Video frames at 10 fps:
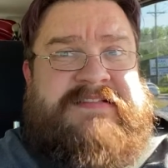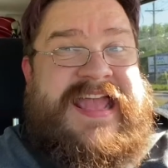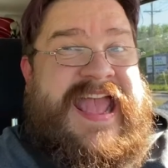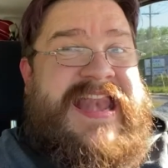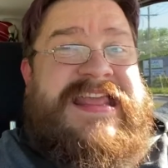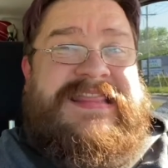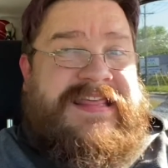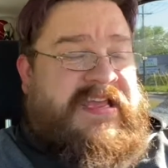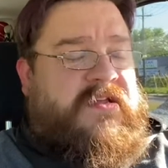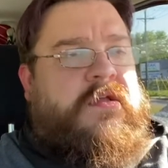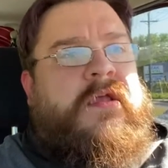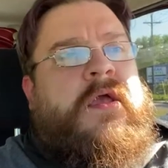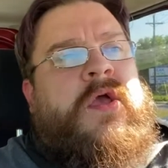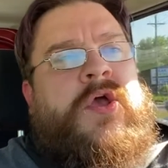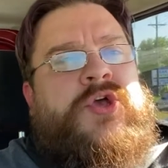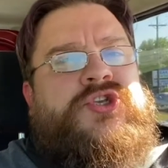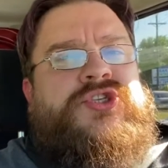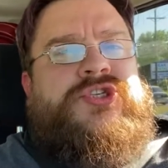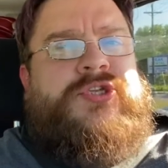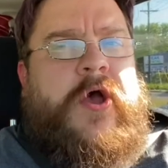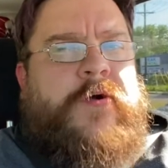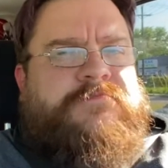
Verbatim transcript: anything. So,